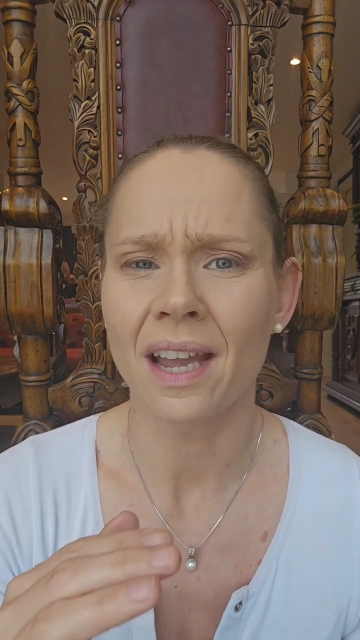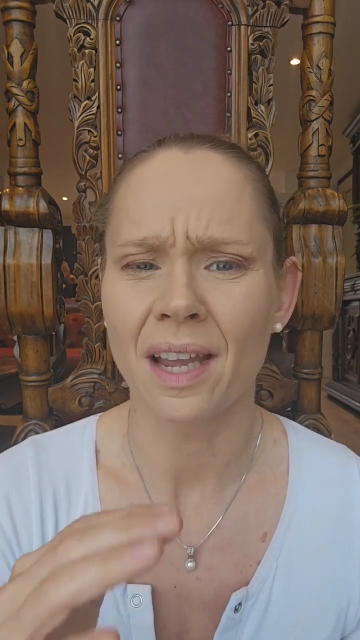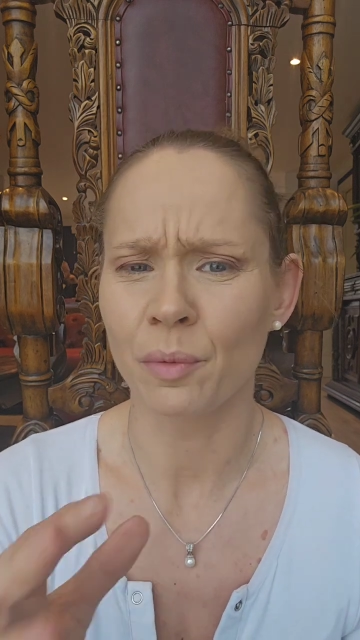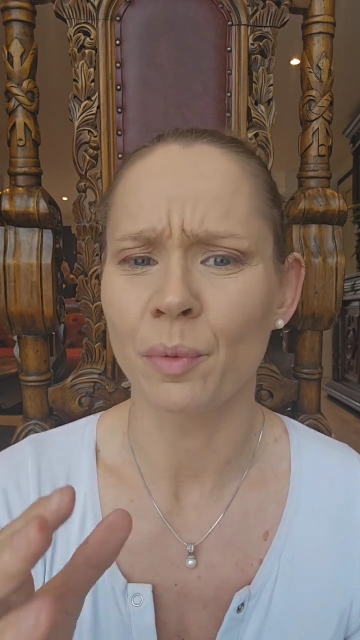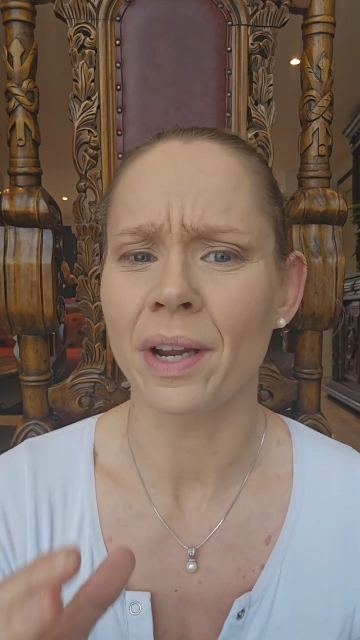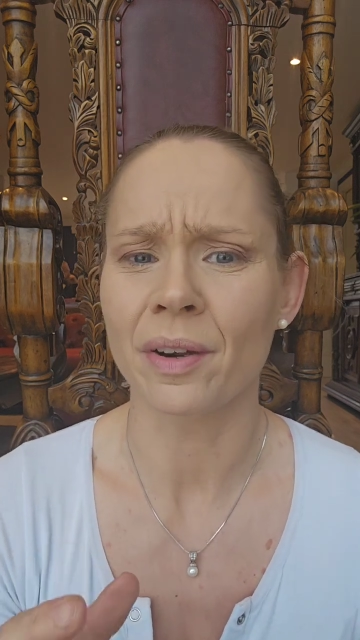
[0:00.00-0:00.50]

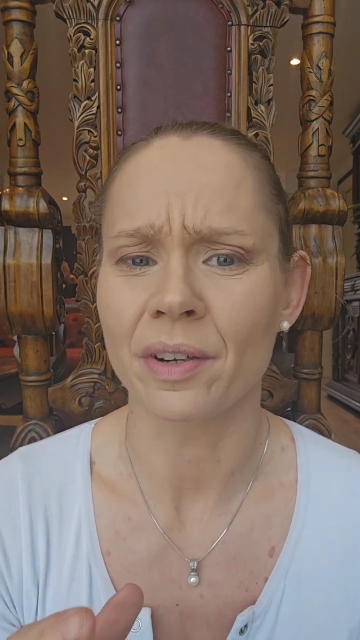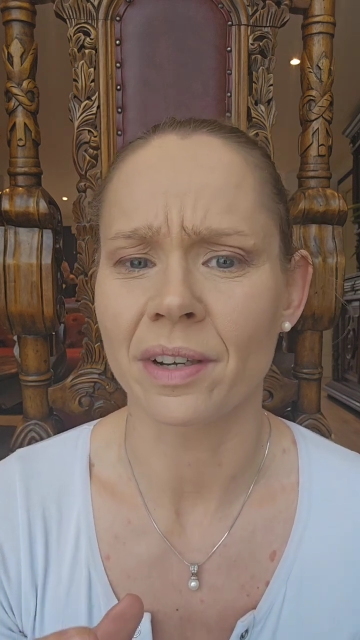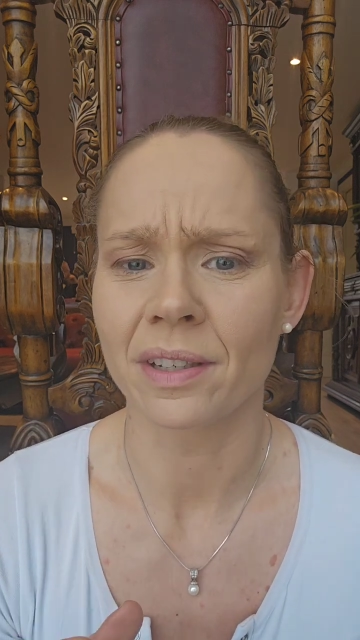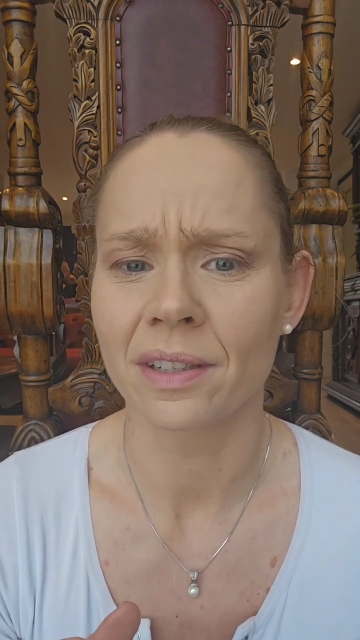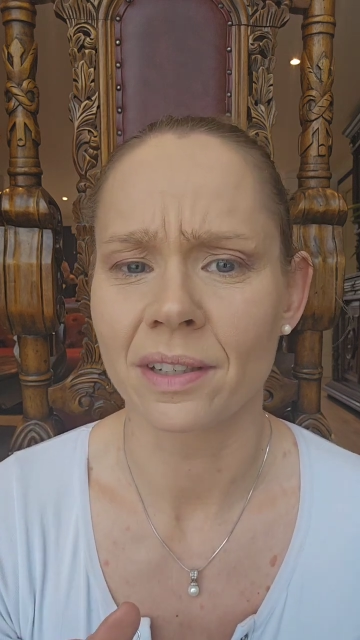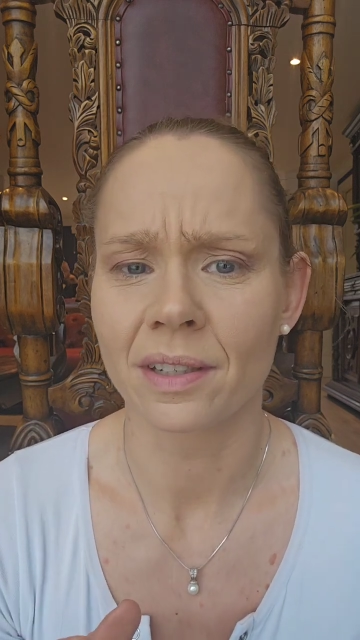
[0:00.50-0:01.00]
and weird,
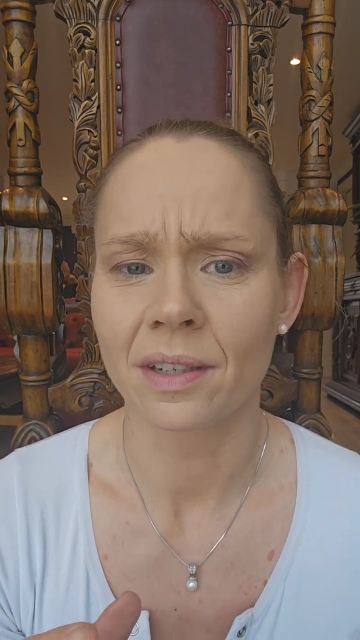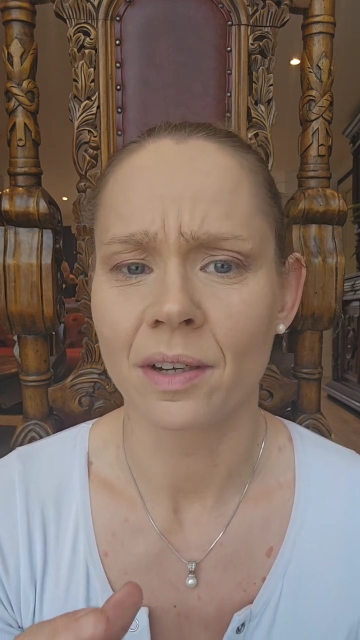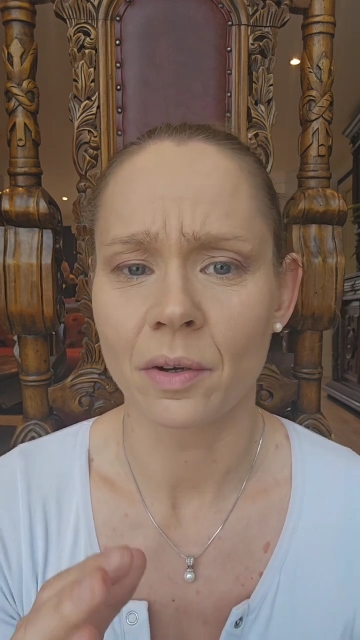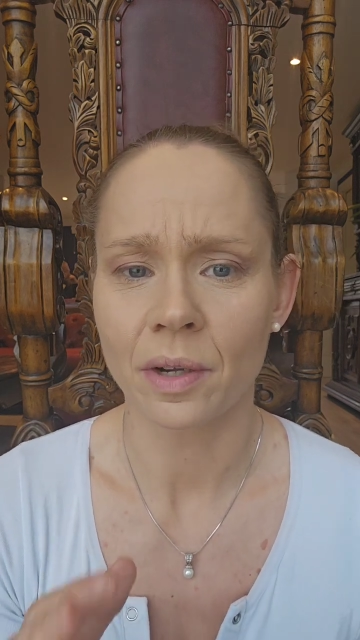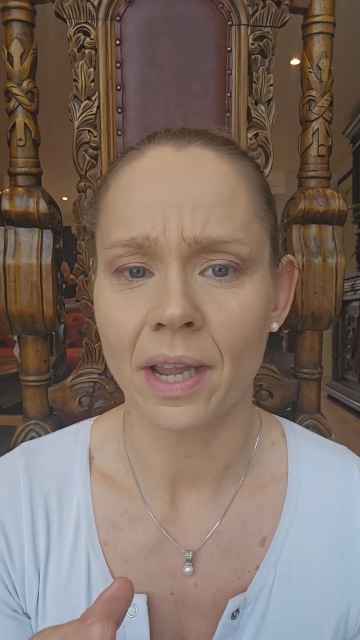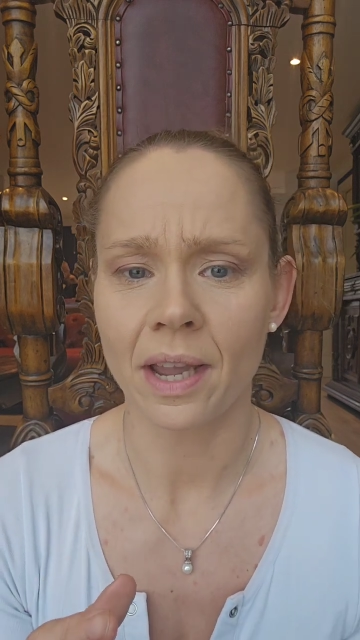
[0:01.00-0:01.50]

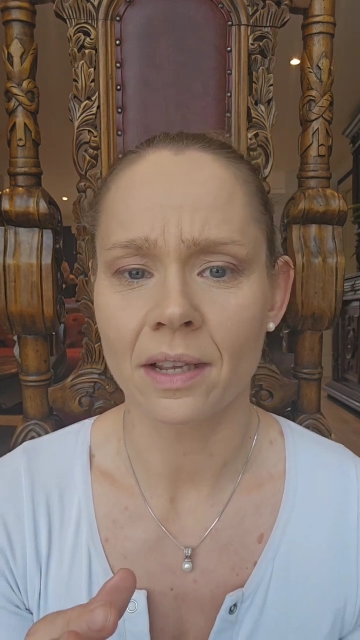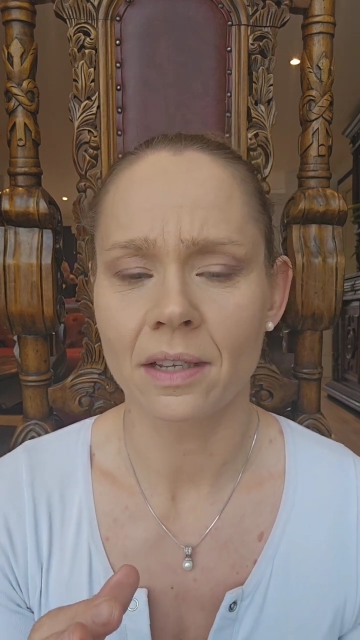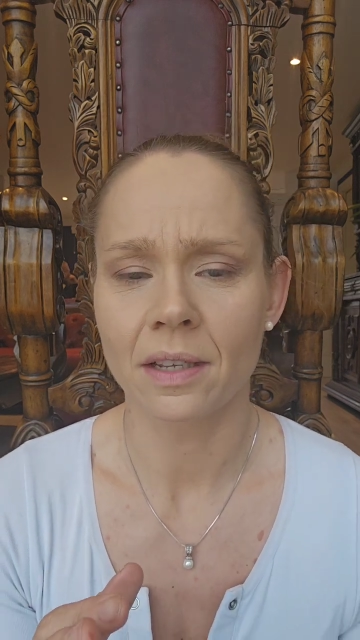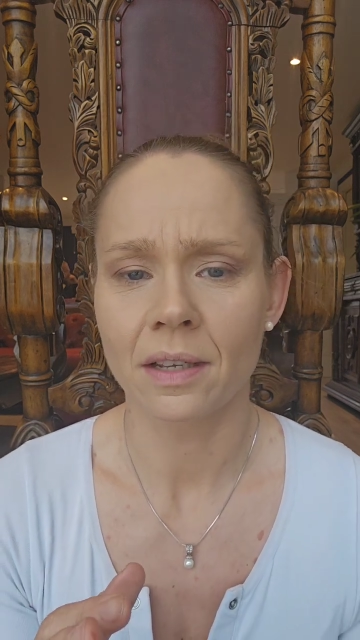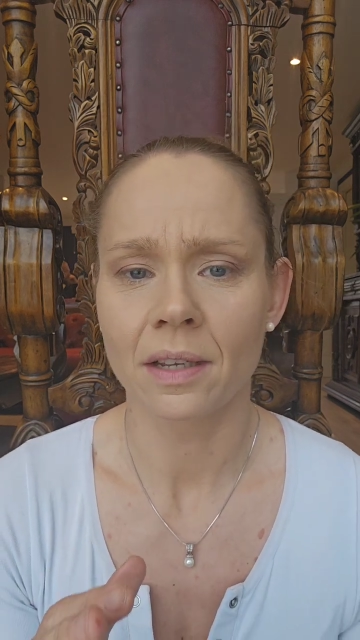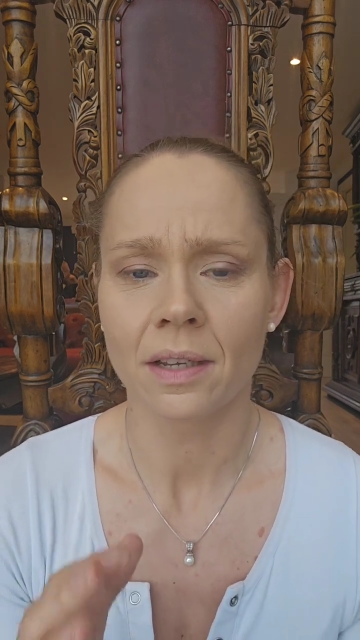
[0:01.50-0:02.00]
okay?
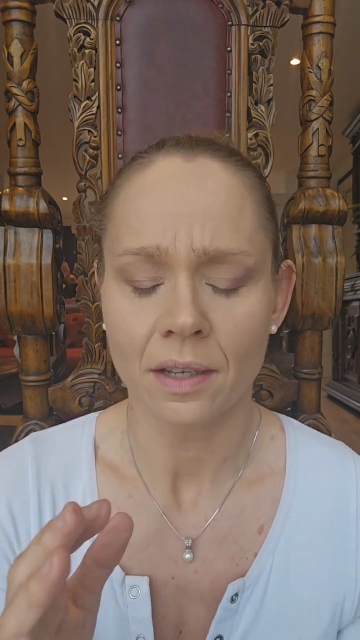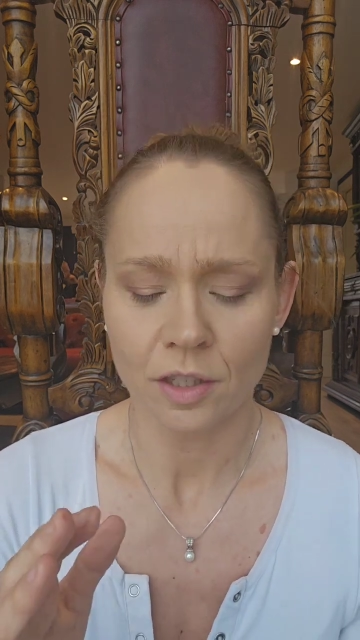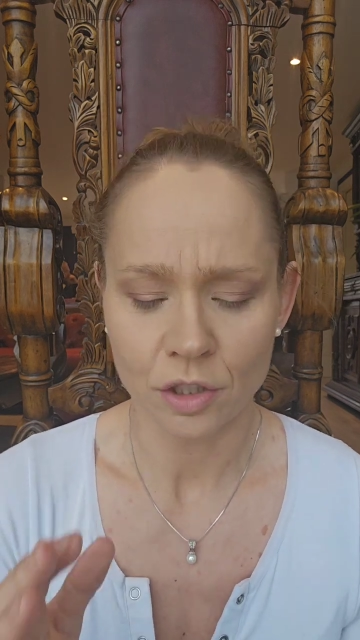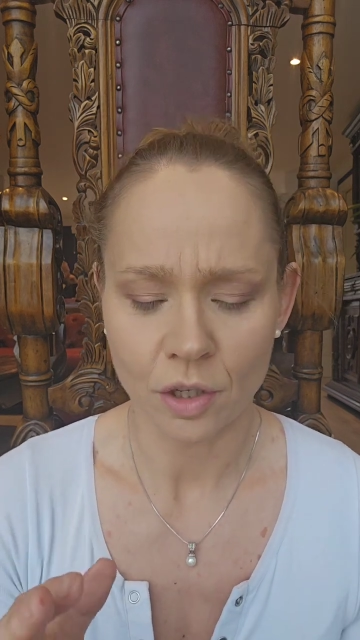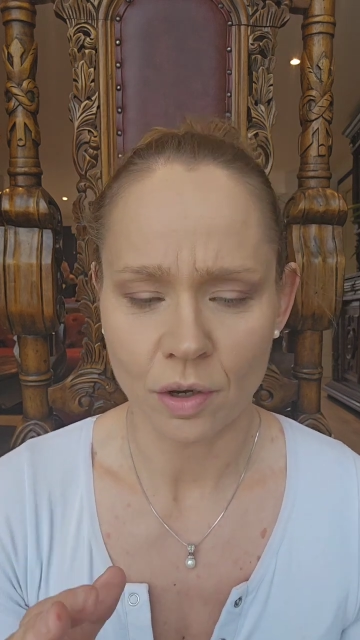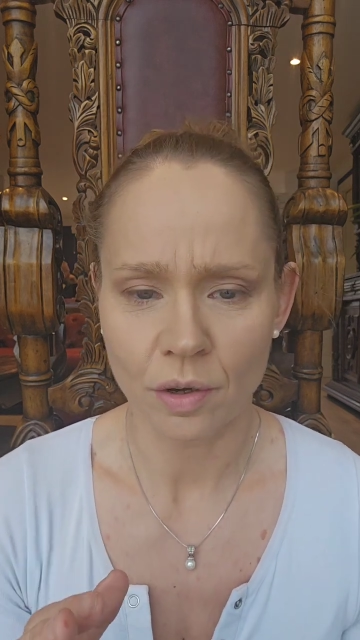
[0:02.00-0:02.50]

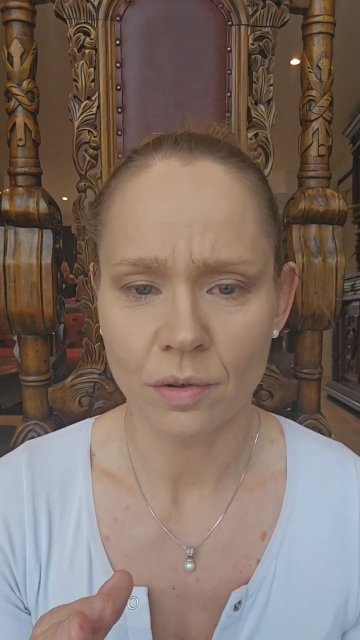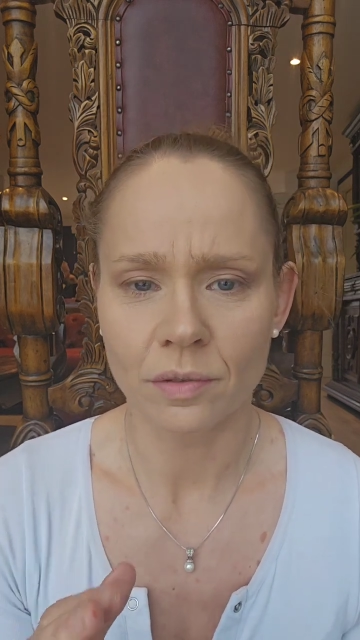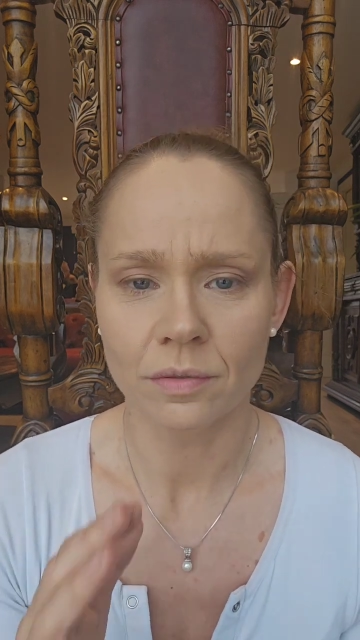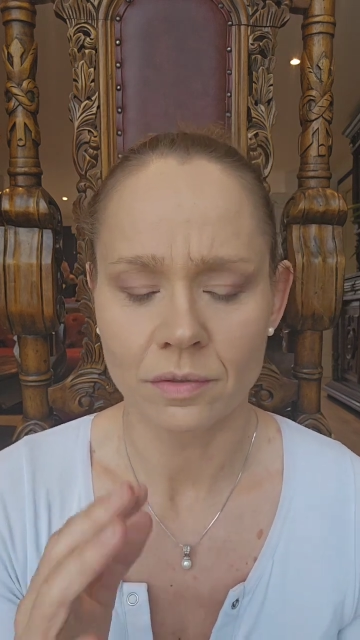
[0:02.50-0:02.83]
So